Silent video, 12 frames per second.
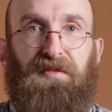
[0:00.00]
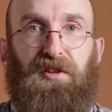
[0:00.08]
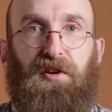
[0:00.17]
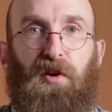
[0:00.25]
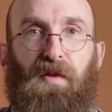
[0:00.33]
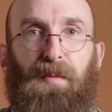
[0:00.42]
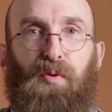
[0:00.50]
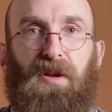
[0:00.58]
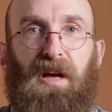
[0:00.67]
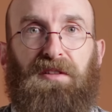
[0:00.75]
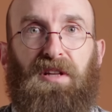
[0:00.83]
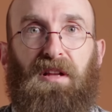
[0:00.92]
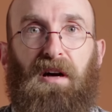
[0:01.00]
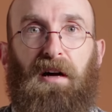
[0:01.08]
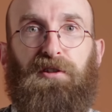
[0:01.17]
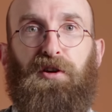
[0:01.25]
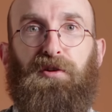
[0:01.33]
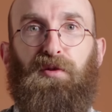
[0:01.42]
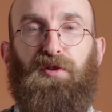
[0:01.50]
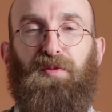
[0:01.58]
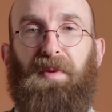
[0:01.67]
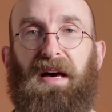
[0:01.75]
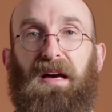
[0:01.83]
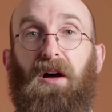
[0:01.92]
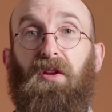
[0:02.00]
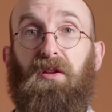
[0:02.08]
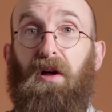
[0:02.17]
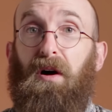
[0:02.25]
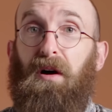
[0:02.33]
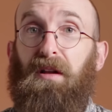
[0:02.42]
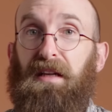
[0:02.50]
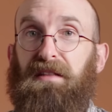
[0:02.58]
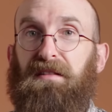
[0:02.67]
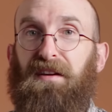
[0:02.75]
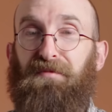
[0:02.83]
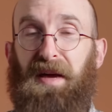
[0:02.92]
SecureM ProLogic locks are used by a long list of